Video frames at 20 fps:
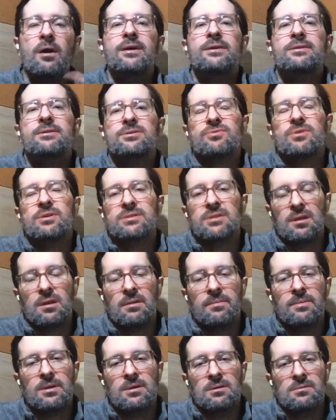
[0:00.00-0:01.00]
Our industry is
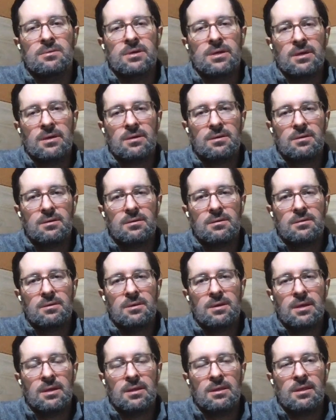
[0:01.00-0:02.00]
a little bit unique
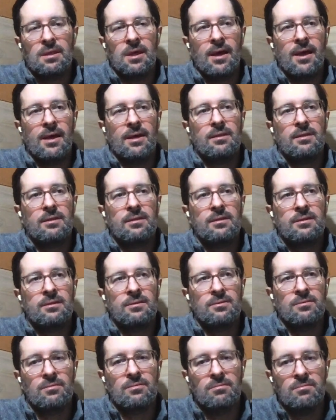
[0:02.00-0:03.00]
in that
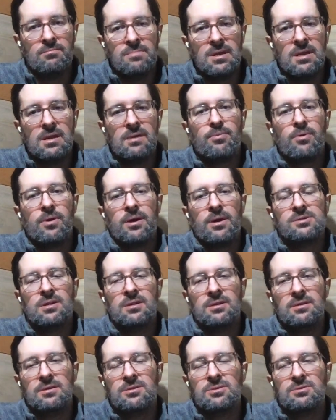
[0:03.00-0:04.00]
the media
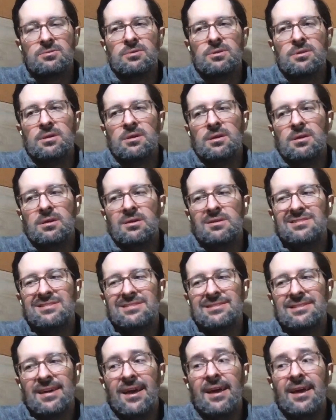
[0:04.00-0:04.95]
production industry